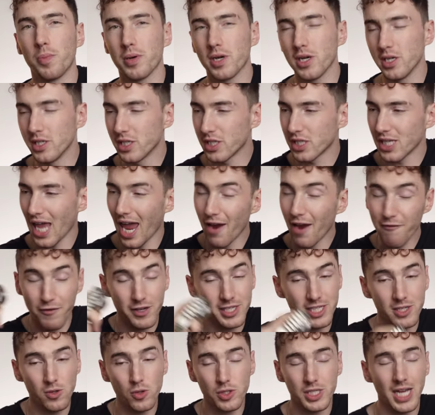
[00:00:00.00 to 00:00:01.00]
because
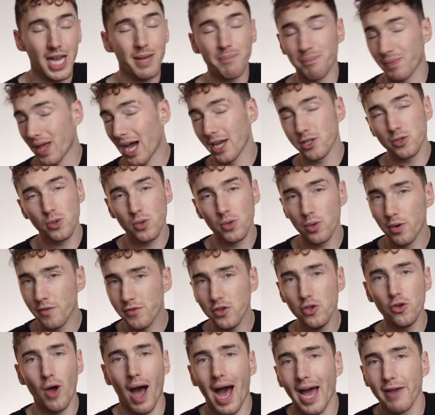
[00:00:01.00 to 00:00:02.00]
every single time I do a
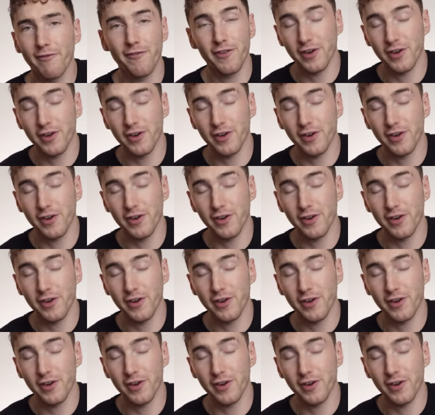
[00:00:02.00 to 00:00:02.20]
review, I